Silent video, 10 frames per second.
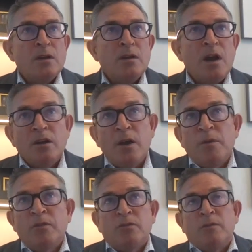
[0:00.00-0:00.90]
Yeah, I'm
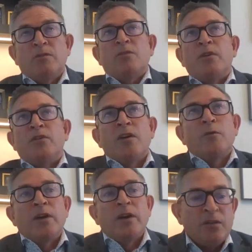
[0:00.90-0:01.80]
not, just make sure
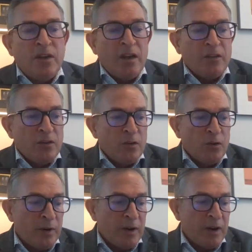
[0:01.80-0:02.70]
everyone understands or knows
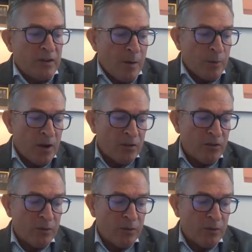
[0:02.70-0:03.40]
what in-camera is.